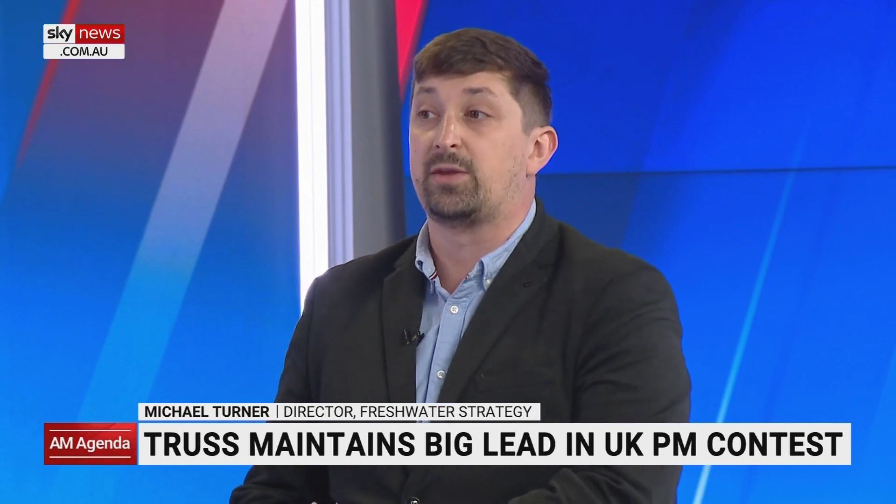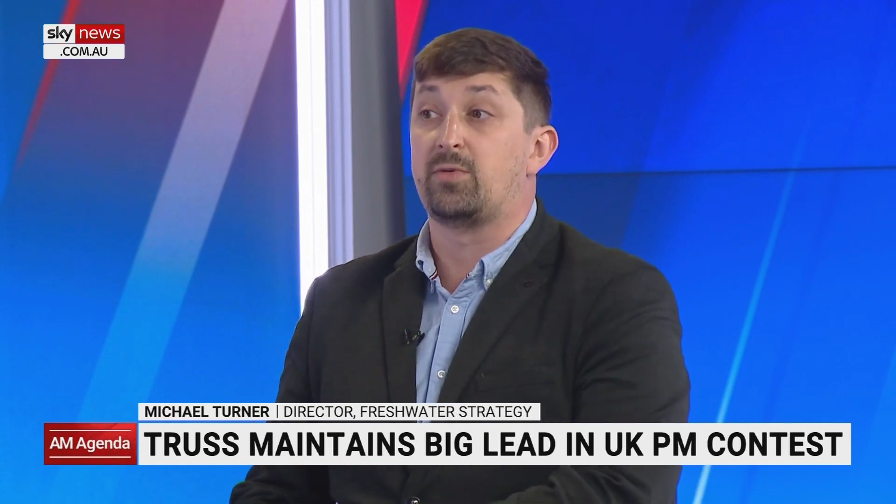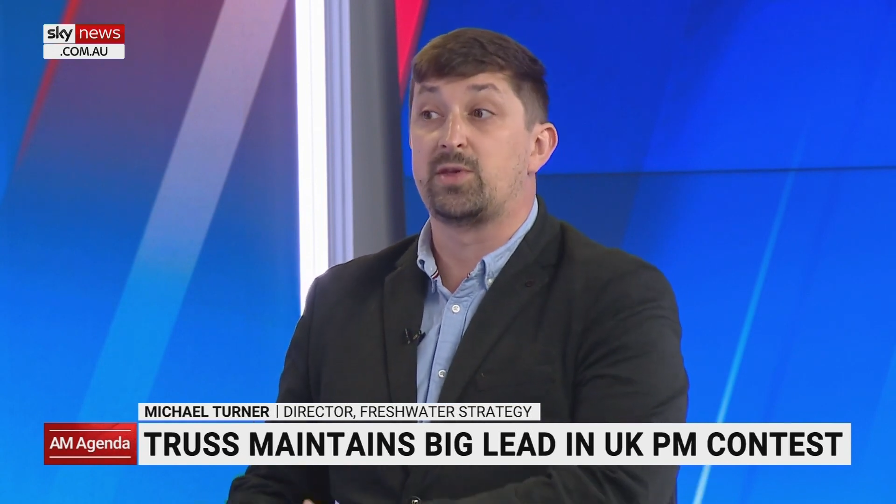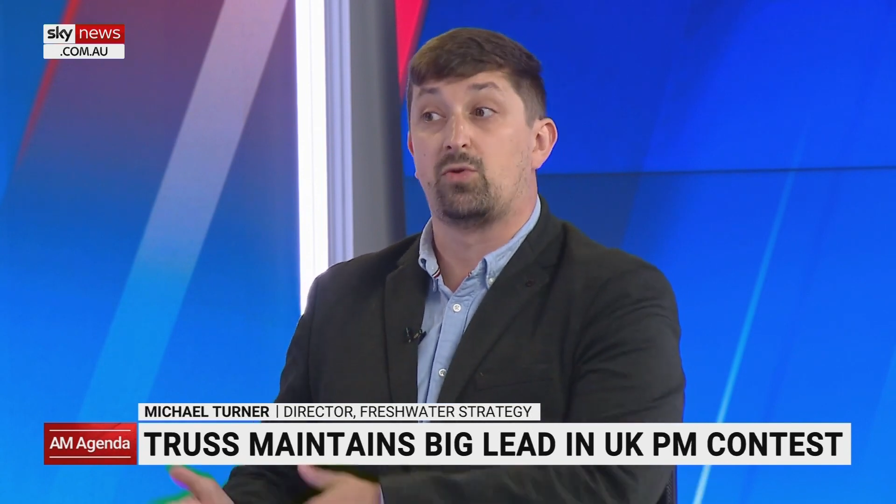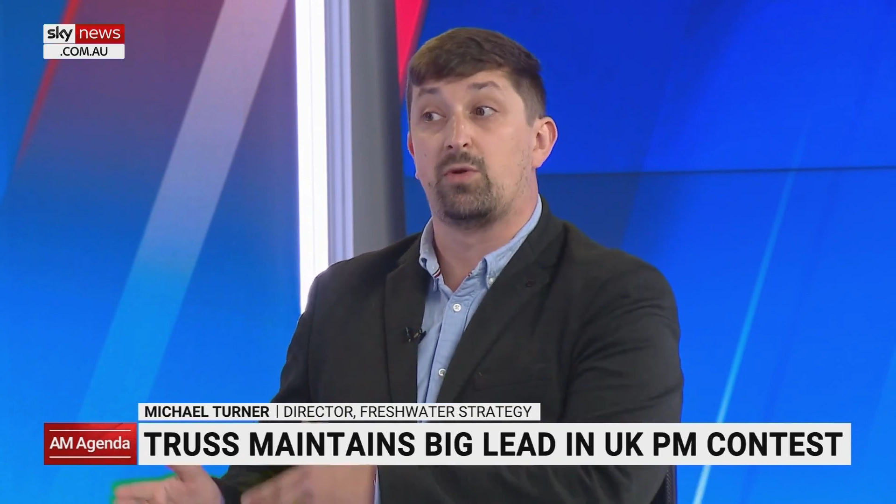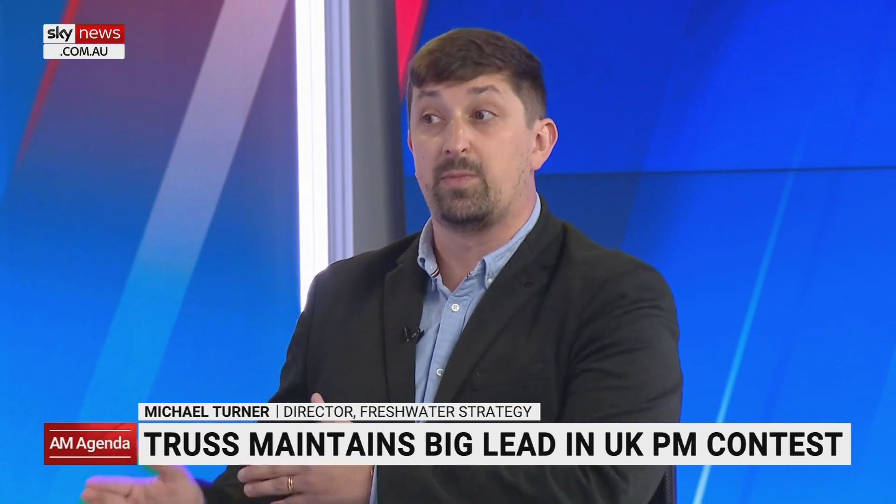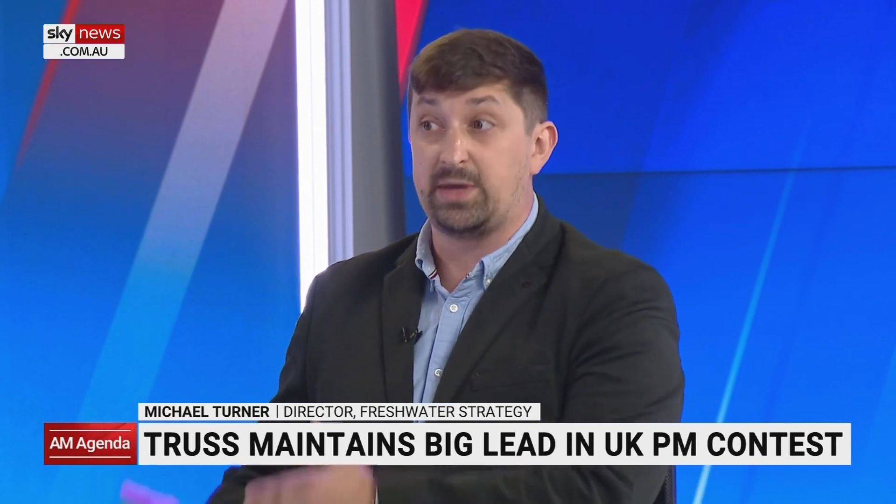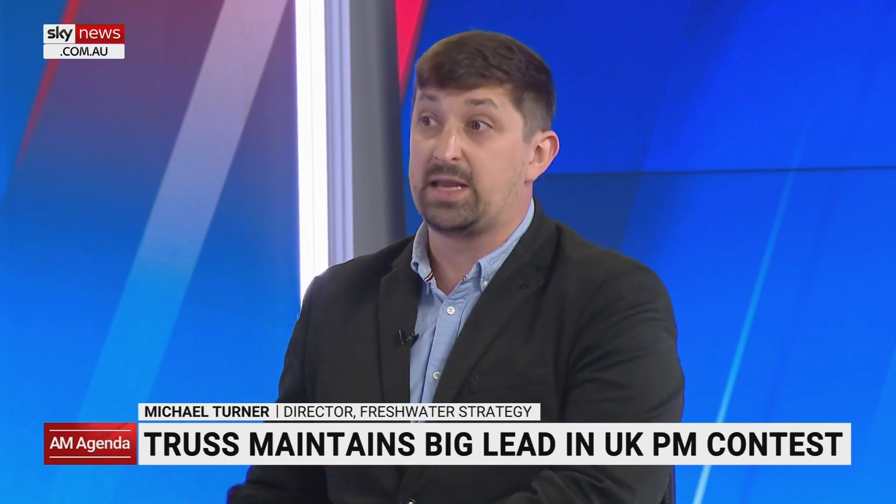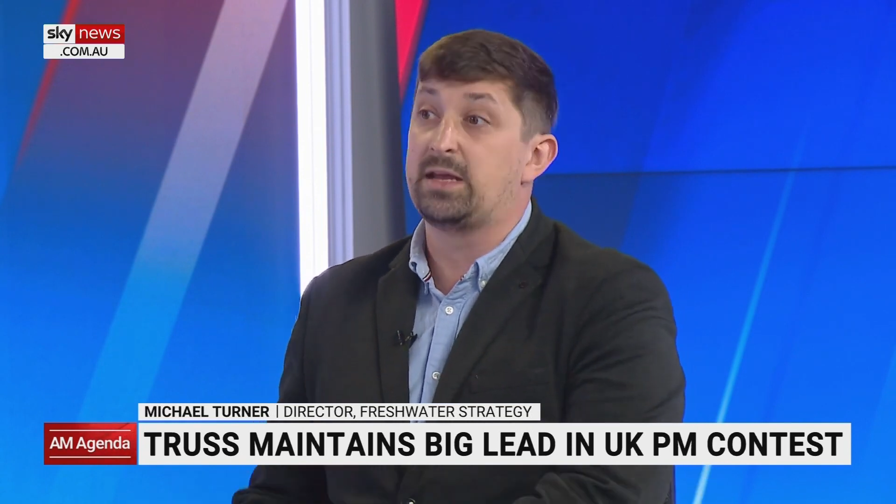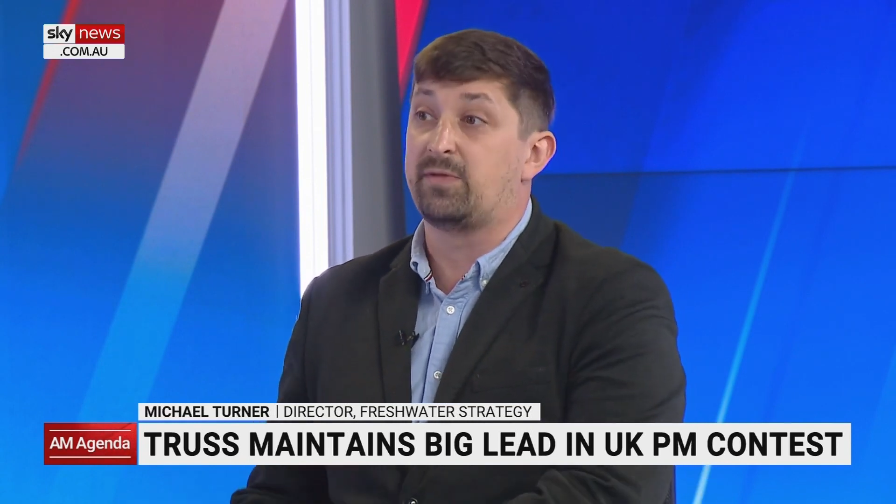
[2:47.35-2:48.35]
that we saw at the
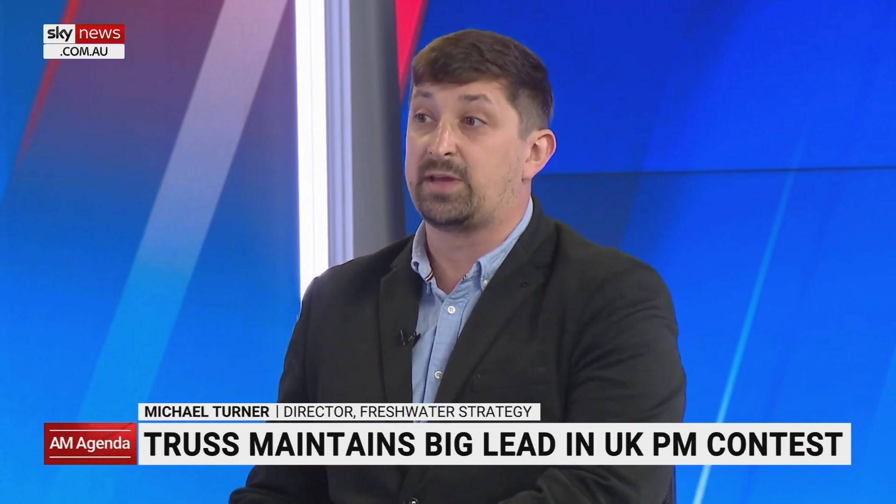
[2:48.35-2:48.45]
beginning of the